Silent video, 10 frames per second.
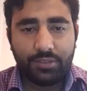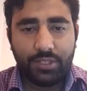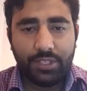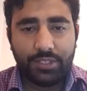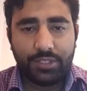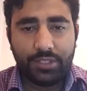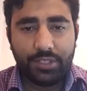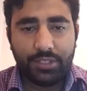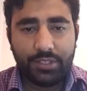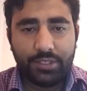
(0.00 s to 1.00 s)
Let's
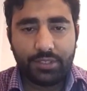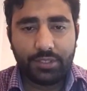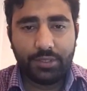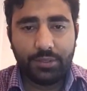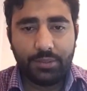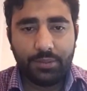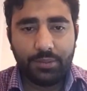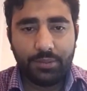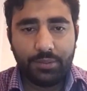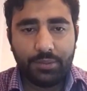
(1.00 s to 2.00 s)
let's
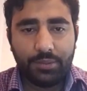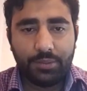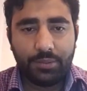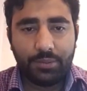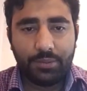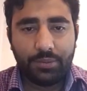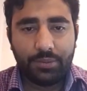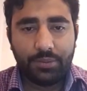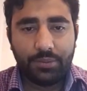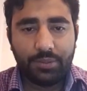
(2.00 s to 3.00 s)
go.
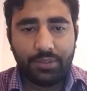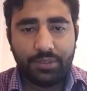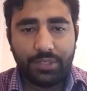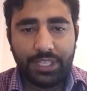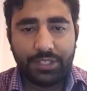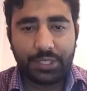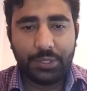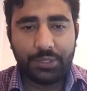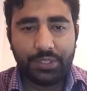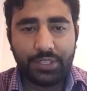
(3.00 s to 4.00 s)
Let's
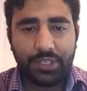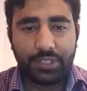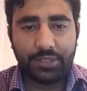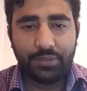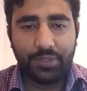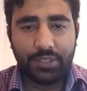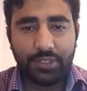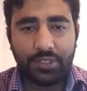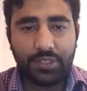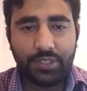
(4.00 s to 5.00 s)
go to the next
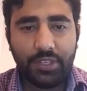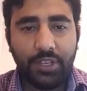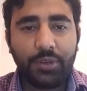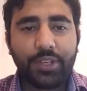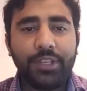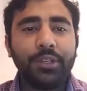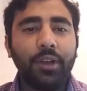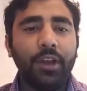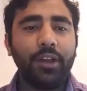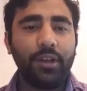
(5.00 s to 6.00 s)
one. Okay, you,
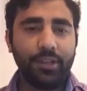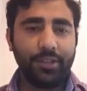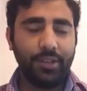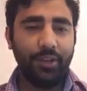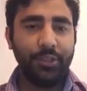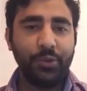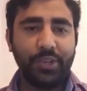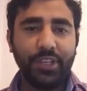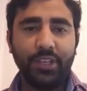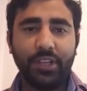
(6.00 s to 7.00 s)
uh, uh,
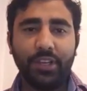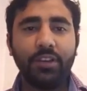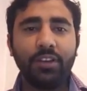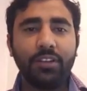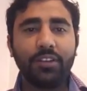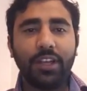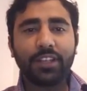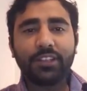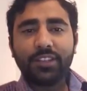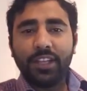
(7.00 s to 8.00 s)
Yogi, uh,
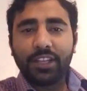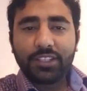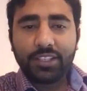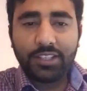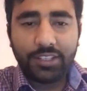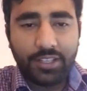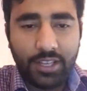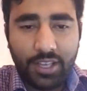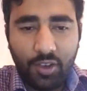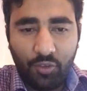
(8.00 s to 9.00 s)
I think
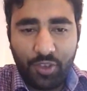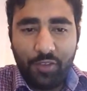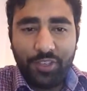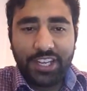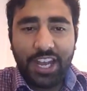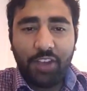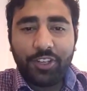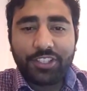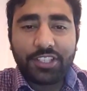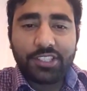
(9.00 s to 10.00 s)
we, we can have a
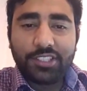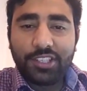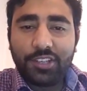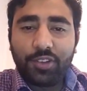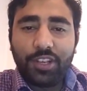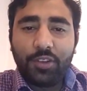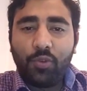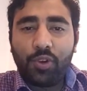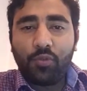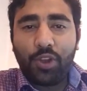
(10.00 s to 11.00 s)
discussion. Okay,
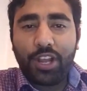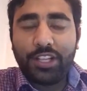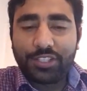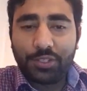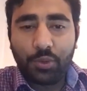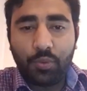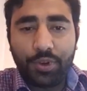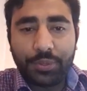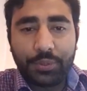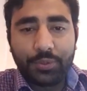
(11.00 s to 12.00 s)
what what else do you
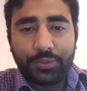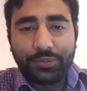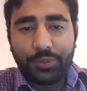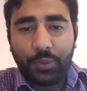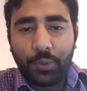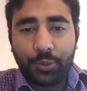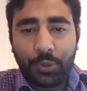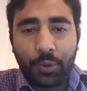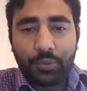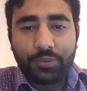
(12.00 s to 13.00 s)
want to do you want to
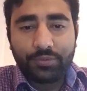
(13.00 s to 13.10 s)
know?